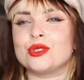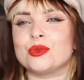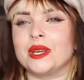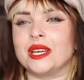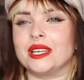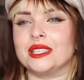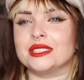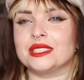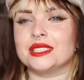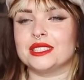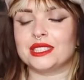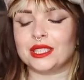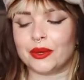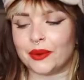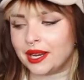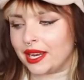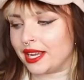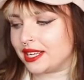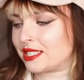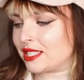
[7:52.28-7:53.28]
swingers, so
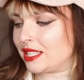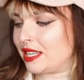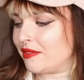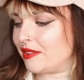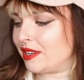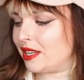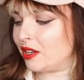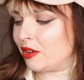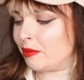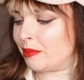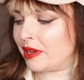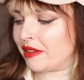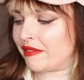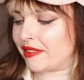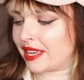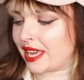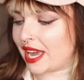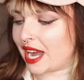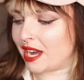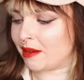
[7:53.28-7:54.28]
I like to leave a little bit of
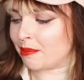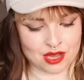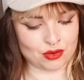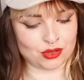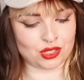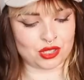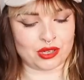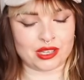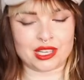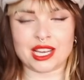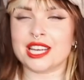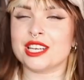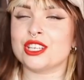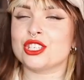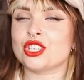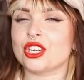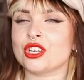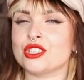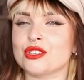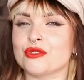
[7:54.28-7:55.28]
a gap. Also, it kind of
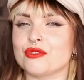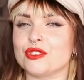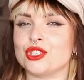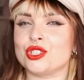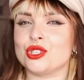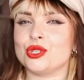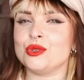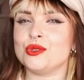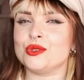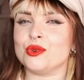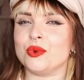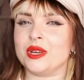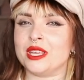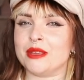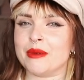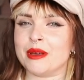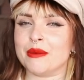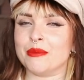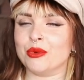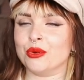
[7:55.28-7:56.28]
shows off your shoes a wee
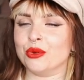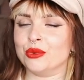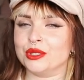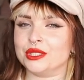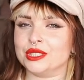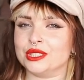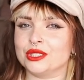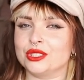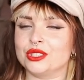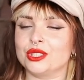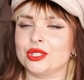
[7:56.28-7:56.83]
bit more, which is